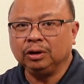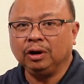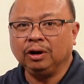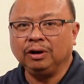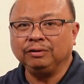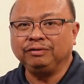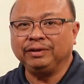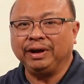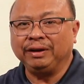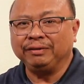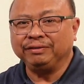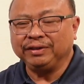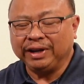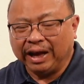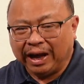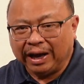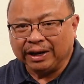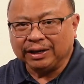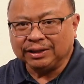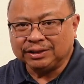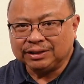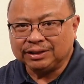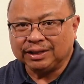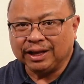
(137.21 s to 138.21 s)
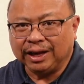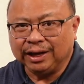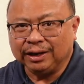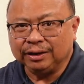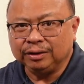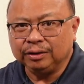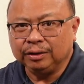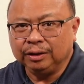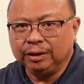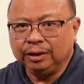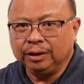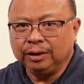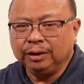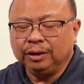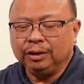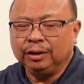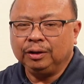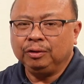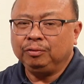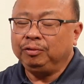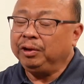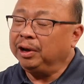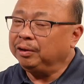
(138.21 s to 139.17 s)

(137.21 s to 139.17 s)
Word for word: of Afghanistan.